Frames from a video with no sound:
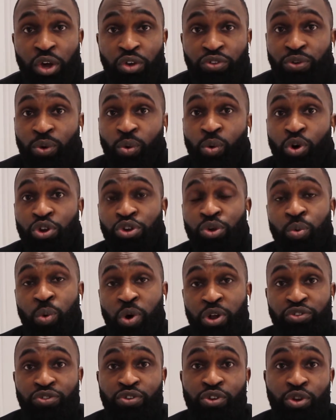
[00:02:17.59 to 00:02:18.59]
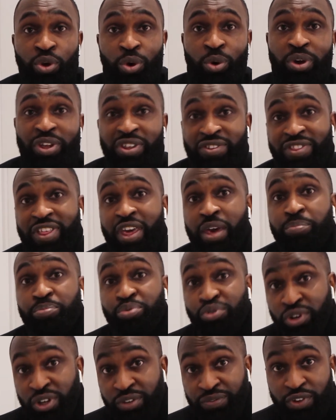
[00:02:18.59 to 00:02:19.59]
So what you want to know is their
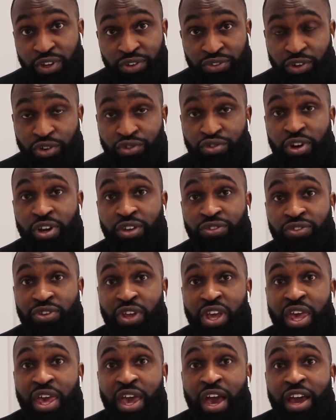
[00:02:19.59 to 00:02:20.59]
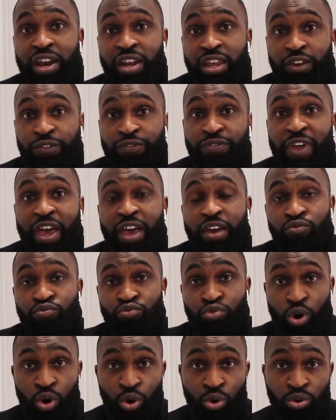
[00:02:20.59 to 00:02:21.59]
previous address, and if that
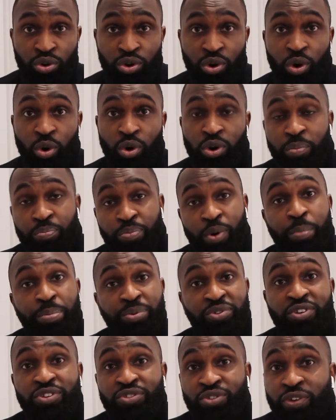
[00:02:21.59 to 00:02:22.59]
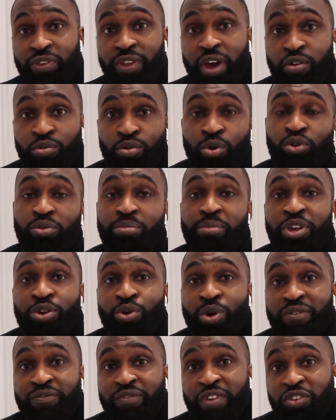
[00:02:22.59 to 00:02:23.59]
road or the properties on that road meet
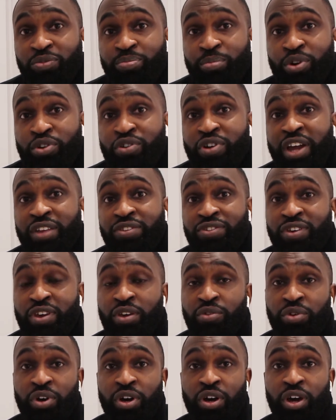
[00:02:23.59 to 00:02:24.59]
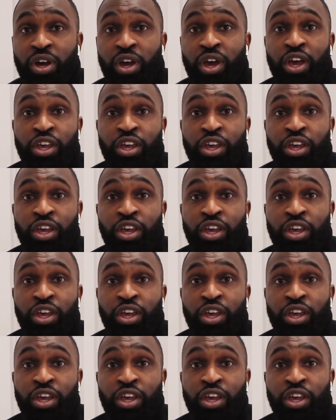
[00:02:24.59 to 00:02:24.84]
your investment criteria,